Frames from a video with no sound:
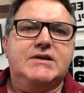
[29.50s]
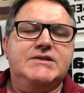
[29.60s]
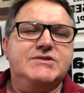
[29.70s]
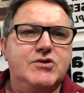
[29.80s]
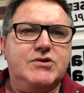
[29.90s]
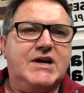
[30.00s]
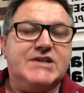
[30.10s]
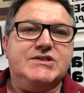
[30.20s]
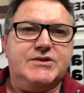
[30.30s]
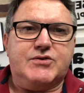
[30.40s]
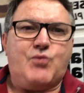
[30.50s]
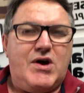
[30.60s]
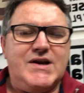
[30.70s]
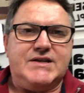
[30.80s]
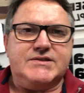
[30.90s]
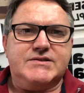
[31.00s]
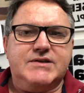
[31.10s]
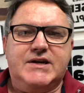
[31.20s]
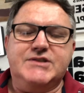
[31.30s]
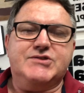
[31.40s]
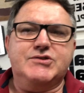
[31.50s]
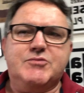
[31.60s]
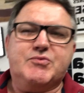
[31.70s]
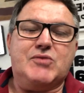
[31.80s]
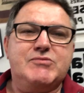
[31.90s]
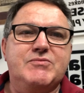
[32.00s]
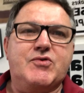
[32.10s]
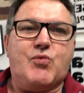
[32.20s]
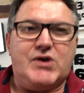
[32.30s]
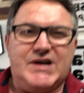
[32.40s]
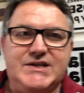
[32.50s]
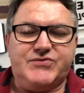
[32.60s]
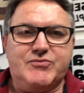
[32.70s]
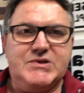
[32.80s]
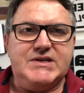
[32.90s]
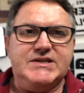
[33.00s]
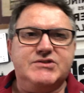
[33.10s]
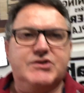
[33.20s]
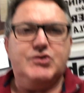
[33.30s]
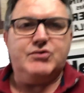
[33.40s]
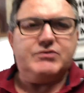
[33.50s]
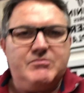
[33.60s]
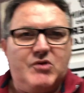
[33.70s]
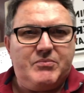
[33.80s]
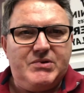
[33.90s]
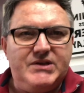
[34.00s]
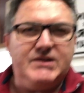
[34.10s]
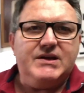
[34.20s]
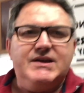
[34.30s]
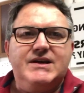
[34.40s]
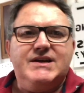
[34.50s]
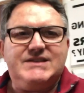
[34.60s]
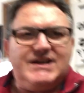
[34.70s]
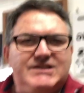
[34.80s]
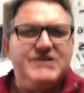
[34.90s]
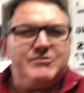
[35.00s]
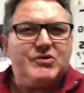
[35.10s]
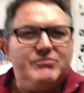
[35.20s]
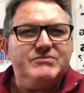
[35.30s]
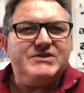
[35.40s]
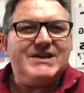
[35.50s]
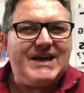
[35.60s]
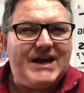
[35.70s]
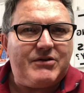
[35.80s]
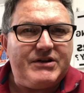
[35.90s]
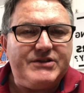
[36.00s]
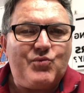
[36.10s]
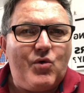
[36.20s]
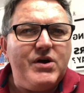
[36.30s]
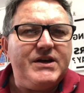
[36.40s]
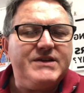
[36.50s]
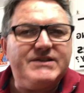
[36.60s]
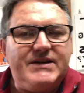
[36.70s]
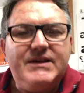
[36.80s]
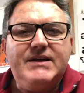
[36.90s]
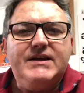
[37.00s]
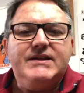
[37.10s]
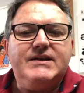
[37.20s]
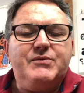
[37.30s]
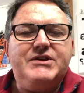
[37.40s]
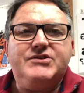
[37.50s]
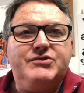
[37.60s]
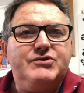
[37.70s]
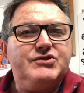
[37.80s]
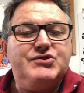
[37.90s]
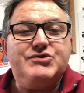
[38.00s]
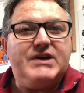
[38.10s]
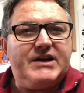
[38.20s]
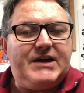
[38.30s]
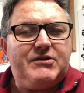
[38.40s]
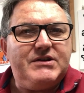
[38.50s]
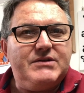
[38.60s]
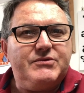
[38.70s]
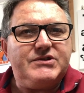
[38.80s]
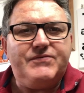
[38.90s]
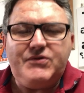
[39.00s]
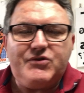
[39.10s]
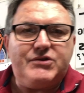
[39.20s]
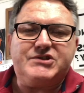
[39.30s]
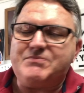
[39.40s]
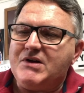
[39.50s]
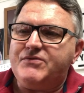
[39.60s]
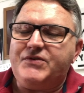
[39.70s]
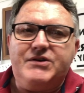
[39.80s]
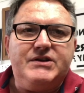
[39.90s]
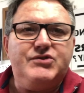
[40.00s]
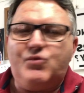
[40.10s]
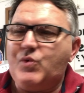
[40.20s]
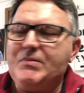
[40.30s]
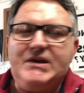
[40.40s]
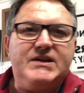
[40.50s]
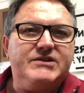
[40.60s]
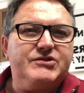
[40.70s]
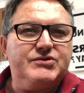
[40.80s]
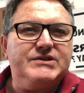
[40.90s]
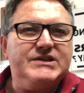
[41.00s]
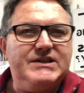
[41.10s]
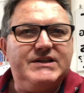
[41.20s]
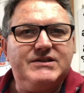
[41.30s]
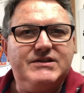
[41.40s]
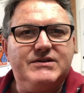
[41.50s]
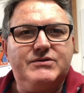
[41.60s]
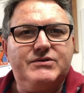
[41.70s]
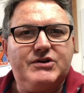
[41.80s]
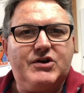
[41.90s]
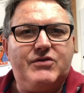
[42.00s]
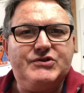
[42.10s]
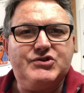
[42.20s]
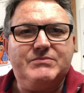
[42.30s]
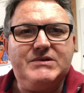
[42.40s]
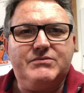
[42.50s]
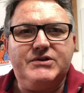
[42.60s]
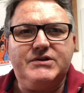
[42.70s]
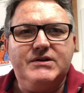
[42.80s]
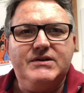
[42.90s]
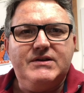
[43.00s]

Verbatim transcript: is not actually the wireless. And it's not the problem of the wireless for being insecure, in my opinion. It's actually the problem is the carriers. Why is it that we don't just use our carrier networks? If you've got a smartphone and you're whipping it out to try and connect to the, the coffee shop network,